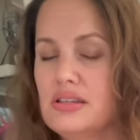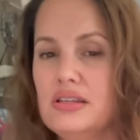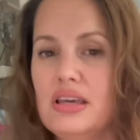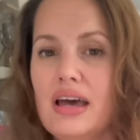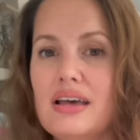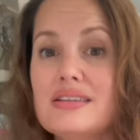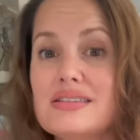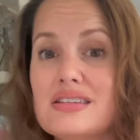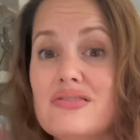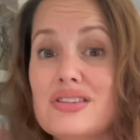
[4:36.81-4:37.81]
Yes,
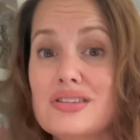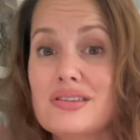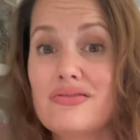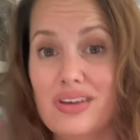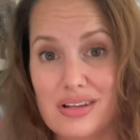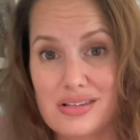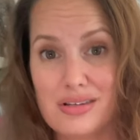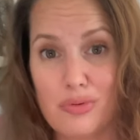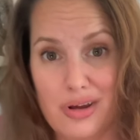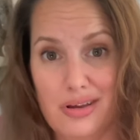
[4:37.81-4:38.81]
if it's a fancy
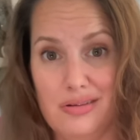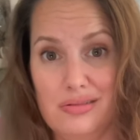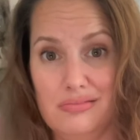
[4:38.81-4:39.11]
brand.